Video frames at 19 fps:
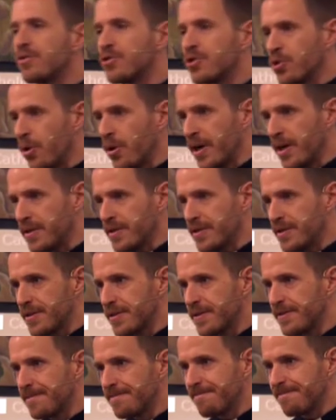choice
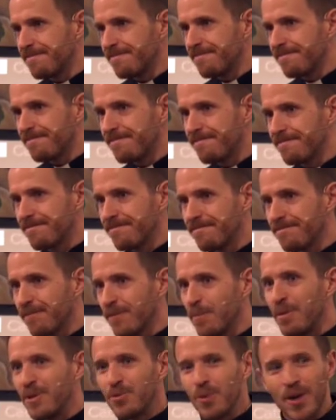
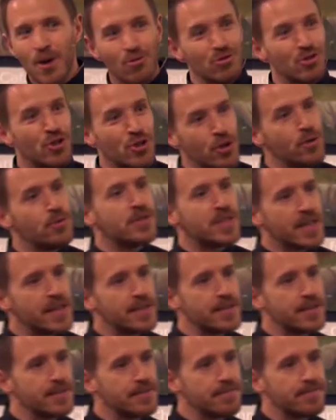because we don't choose it.